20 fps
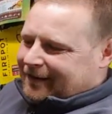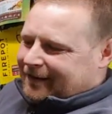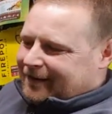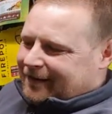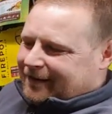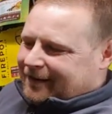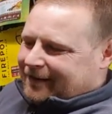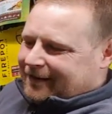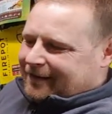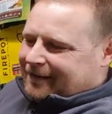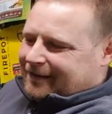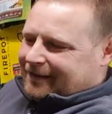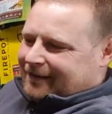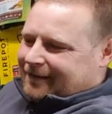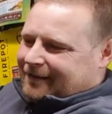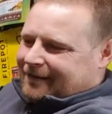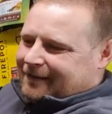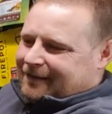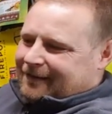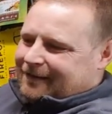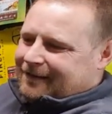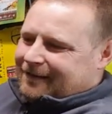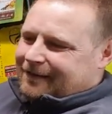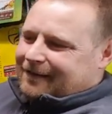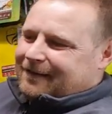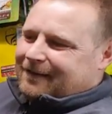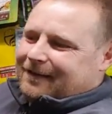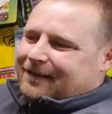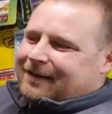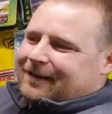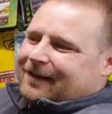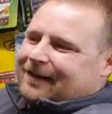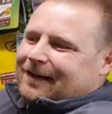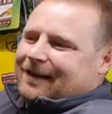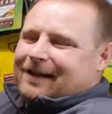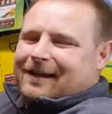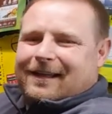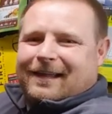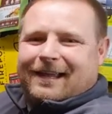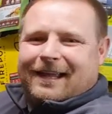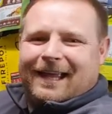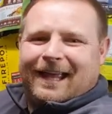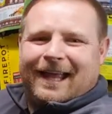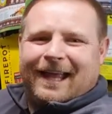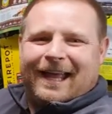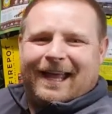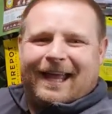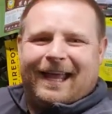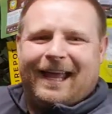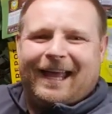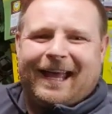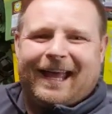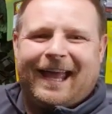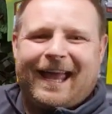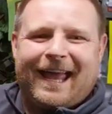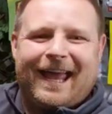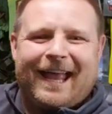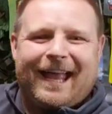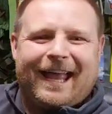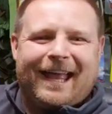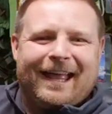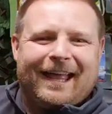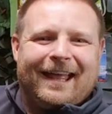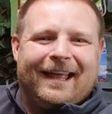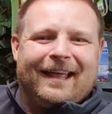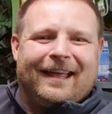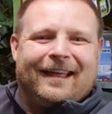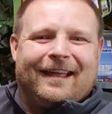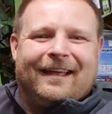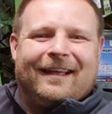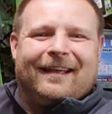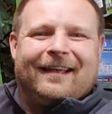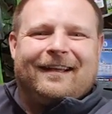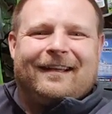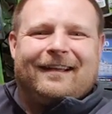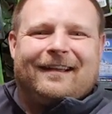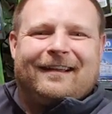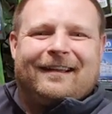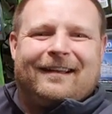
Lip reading: [no speech]